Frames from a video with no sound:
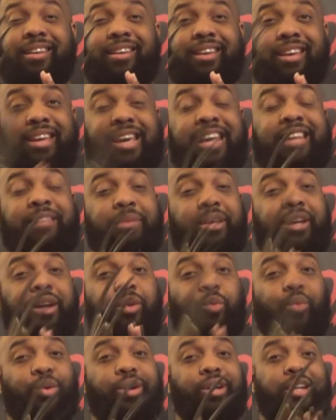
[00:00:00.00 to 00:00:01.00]
it has to be a
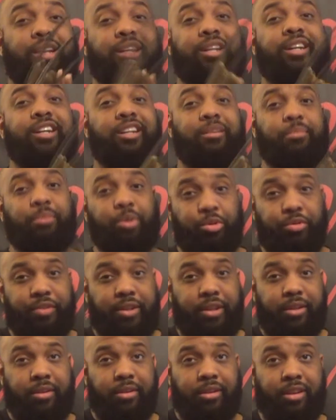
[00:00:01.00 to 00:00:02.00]
one and done
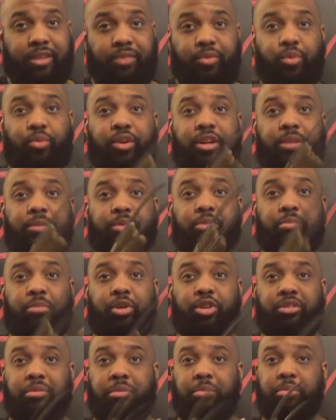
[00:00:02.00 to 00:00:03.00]
movie. Because if you want him to do
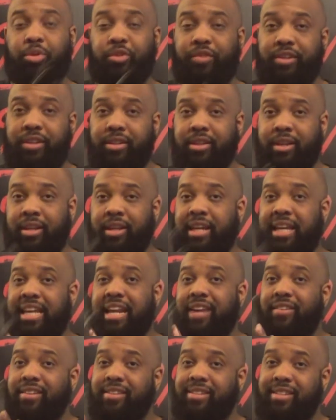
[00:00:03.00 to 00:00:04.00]
multiple movies, he
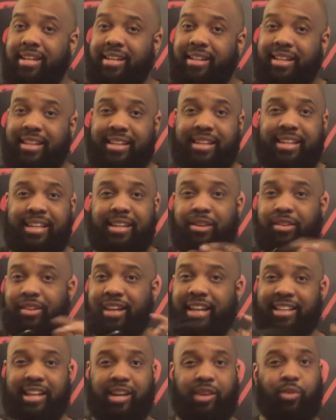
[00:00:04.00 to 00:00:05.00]
already said that he only
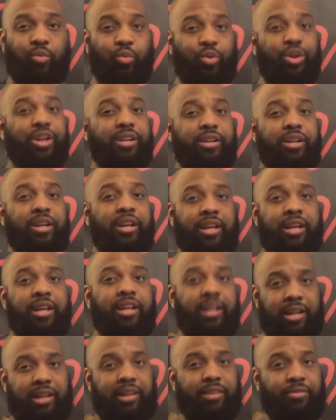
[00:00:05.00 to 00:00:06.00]
had like one
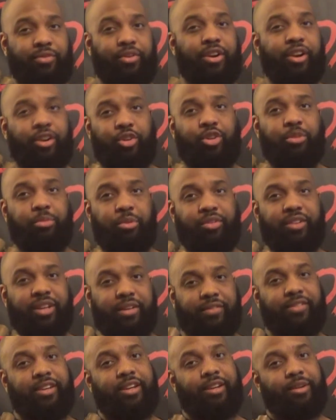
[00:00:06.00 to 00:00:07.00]
Freddy Krueger movie
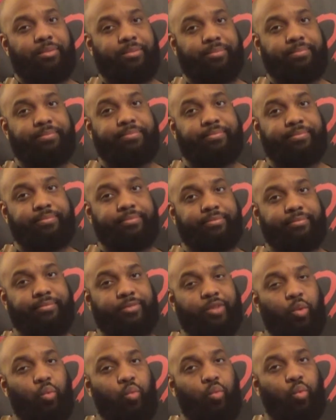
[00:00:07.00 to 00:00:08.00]
left down.
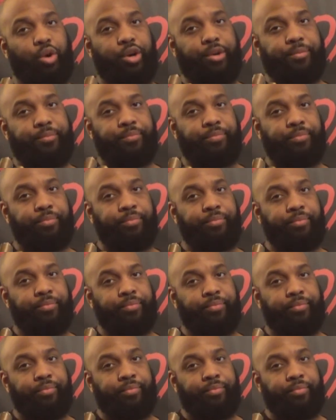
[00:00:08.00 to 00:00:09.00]
One.
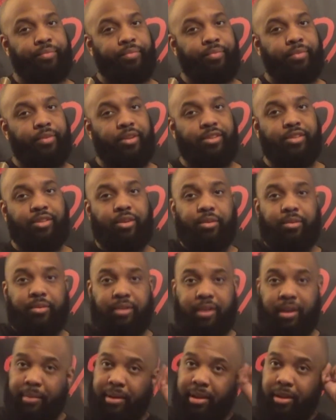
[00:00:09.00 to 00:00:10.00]
So,
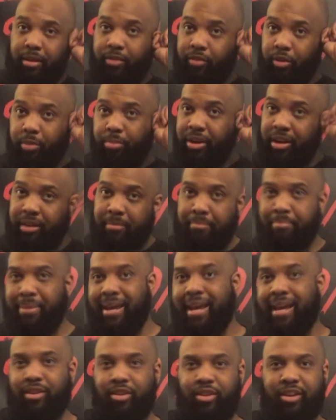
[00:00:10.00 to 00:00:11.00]
I mean, if you bring him
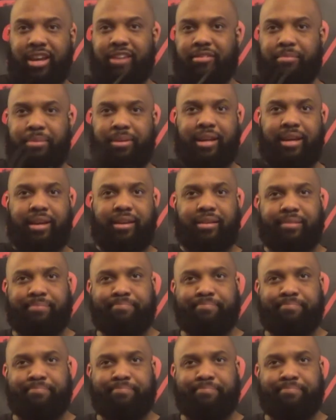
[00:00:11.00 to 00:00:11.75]
back, you can have him be like